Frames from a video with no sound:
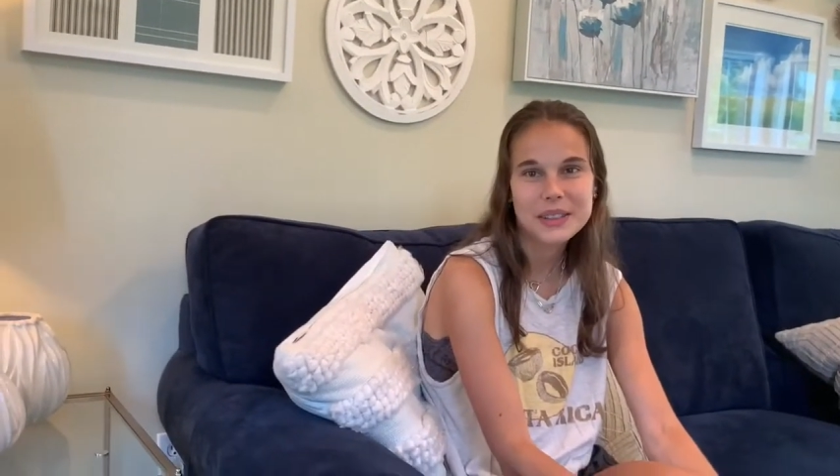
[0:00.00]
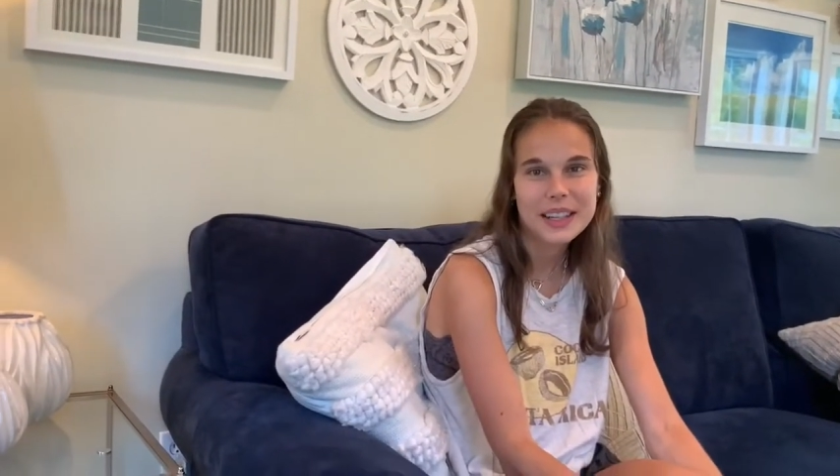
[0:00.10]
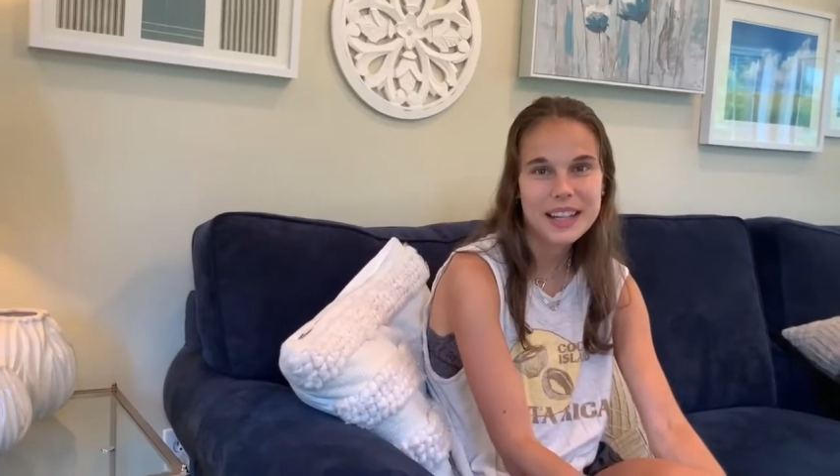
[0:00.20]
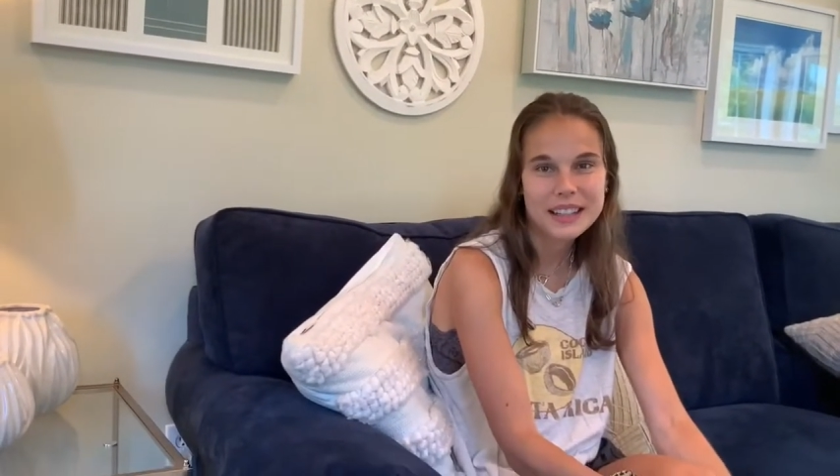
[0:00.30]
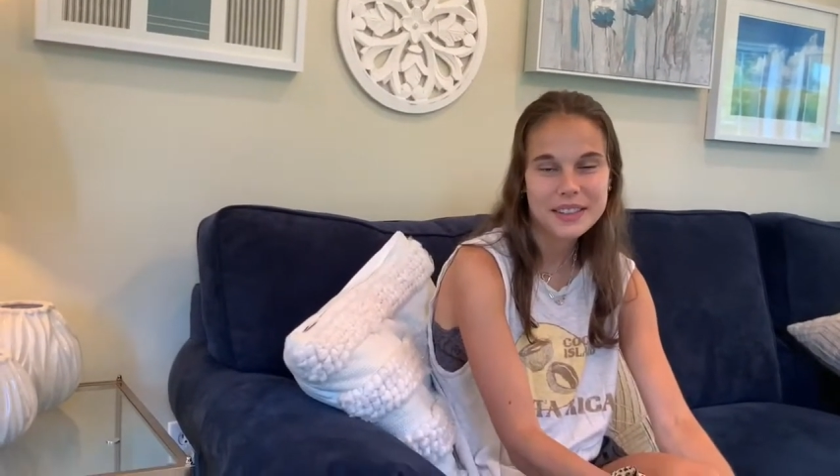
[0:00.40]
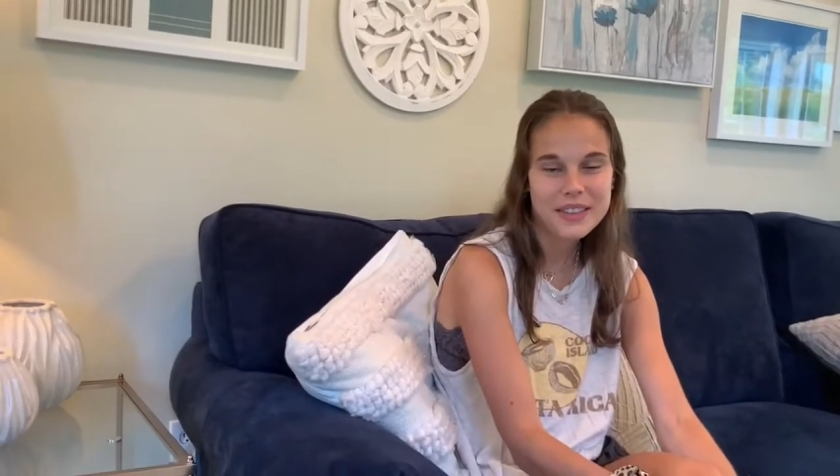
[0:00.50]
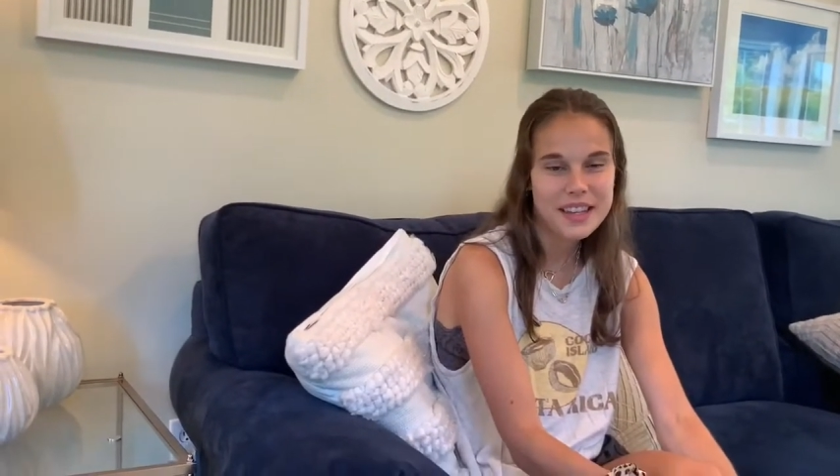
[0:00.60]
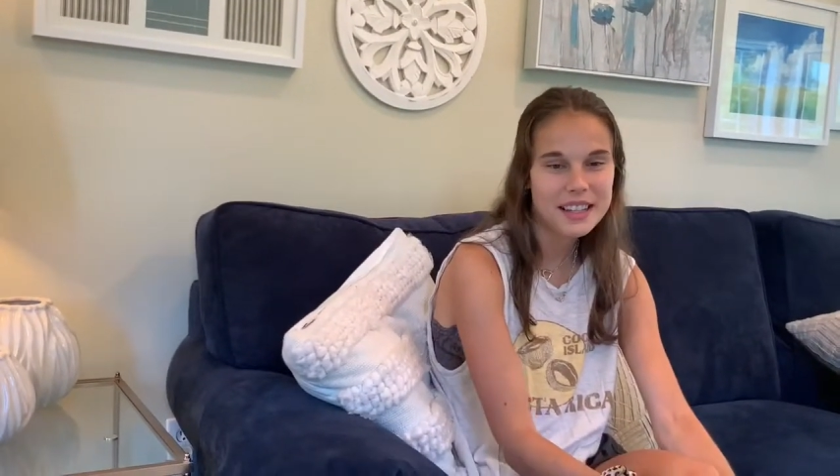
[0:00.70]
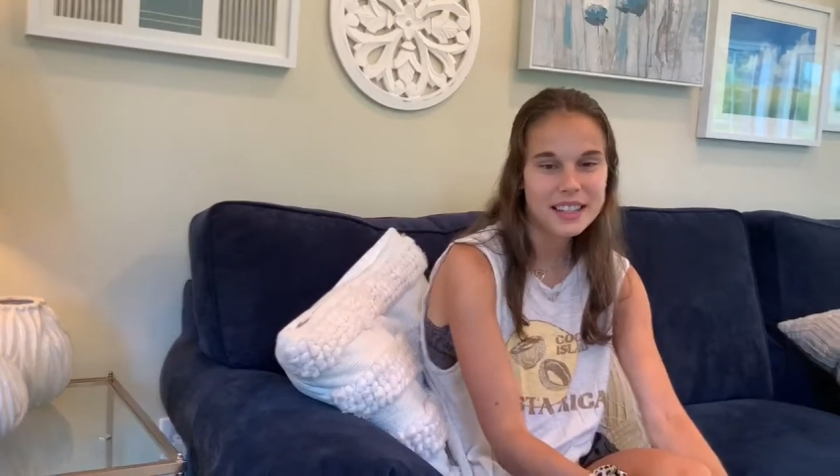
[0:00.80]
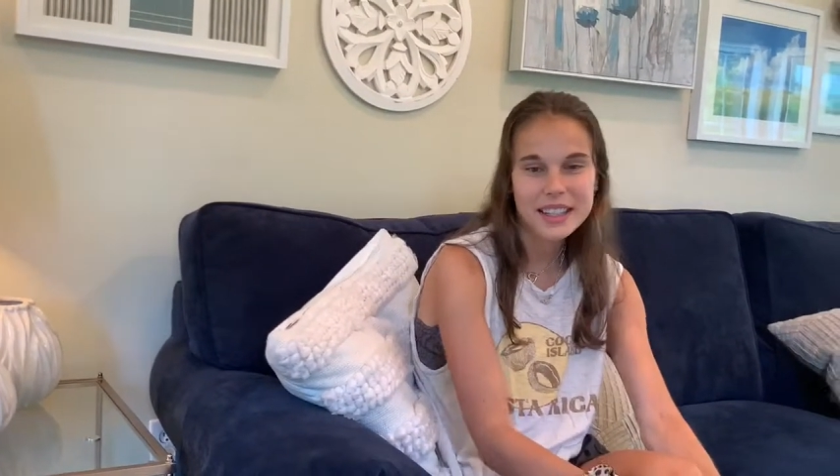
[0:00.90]
I love
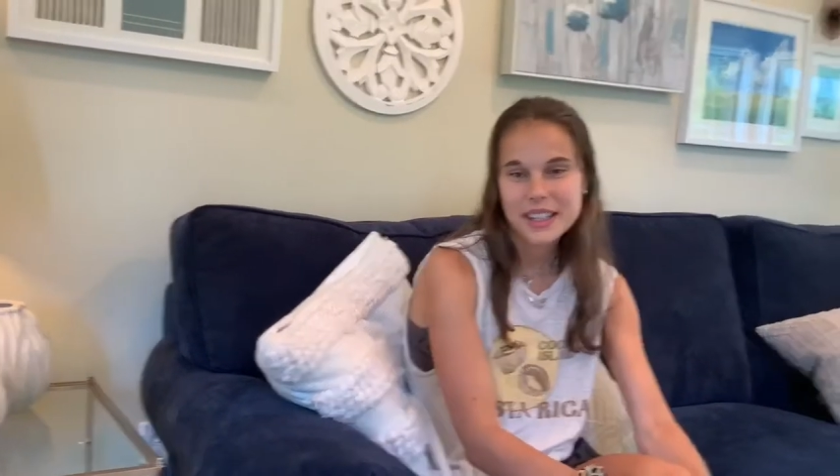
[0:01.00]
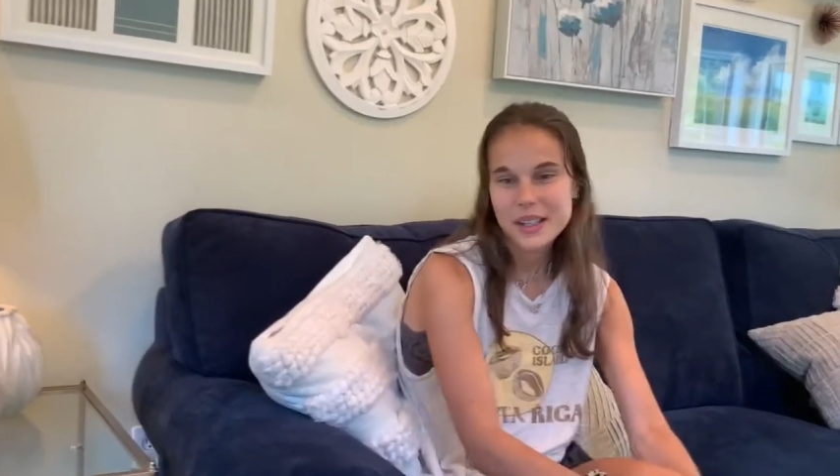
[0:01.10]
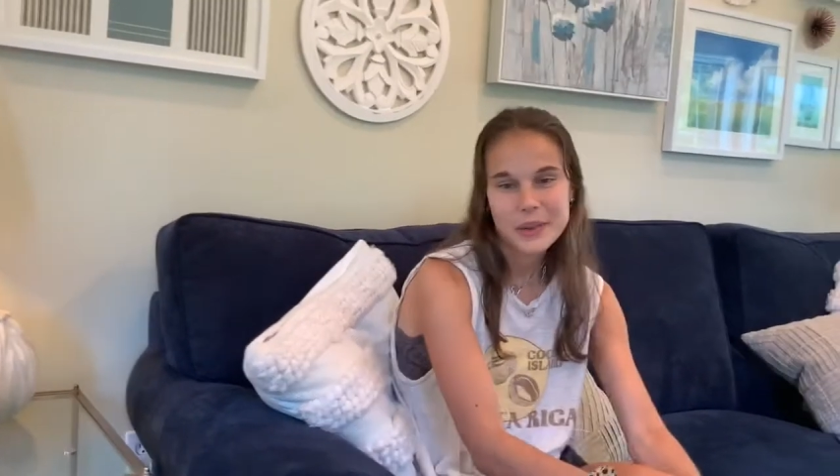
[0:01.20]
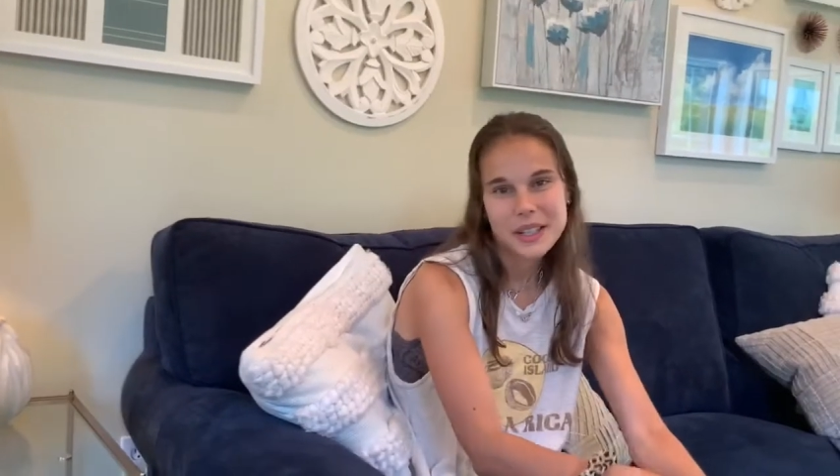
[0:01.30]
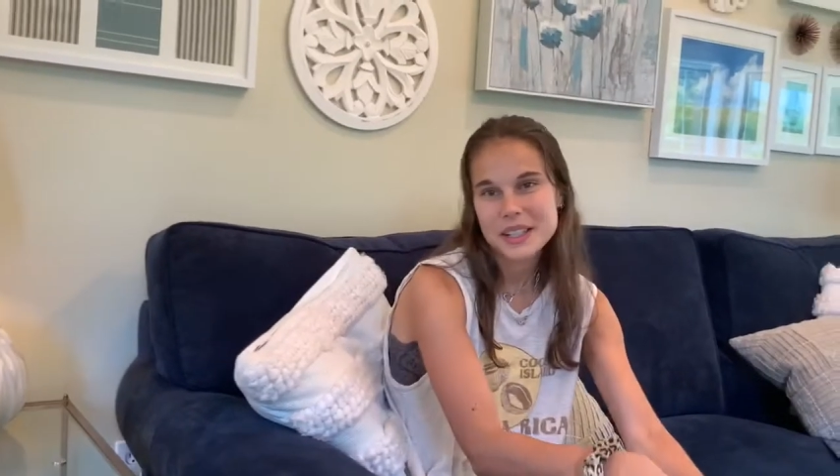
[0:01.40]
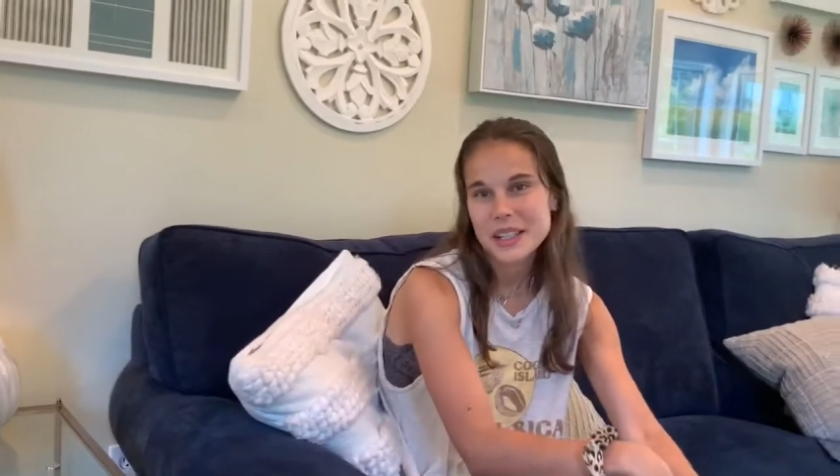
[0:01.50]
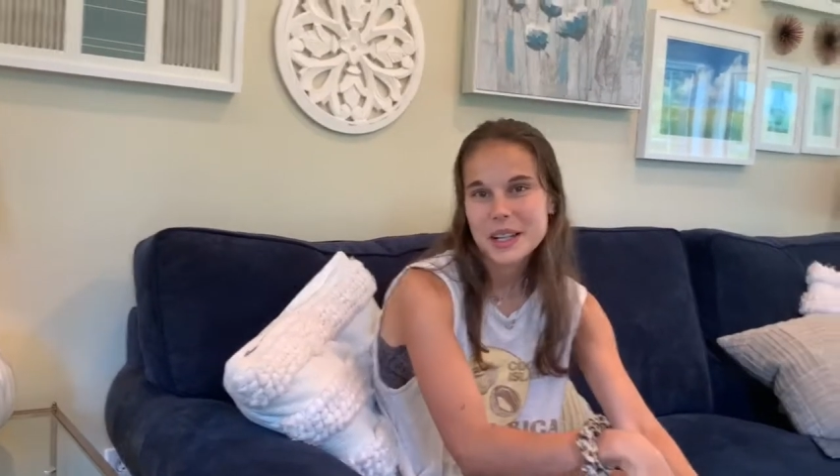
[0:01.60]
that we can talk